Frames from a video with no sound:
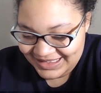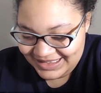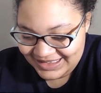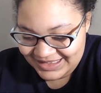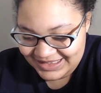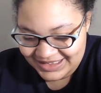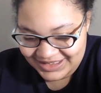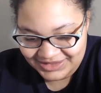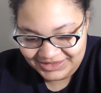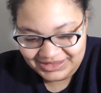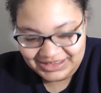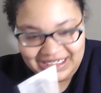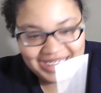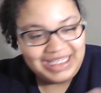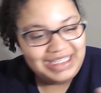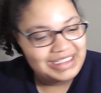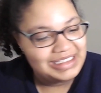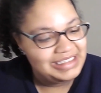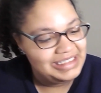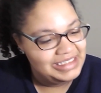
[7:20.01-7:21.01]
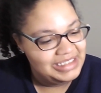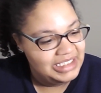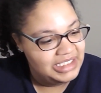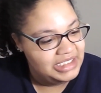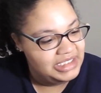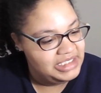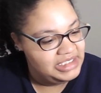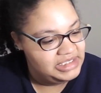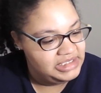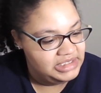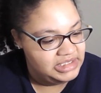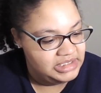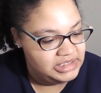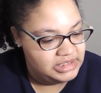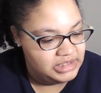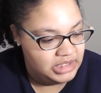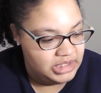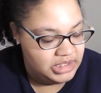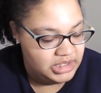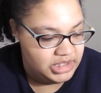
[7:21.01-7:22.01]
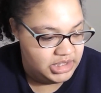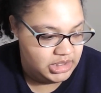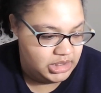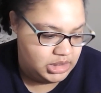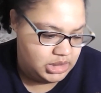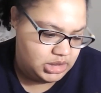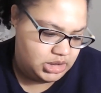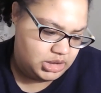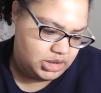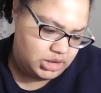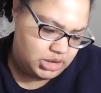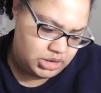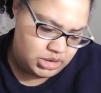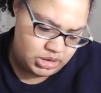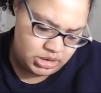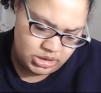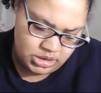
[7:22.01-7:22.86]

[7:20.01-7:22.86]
So next, this is the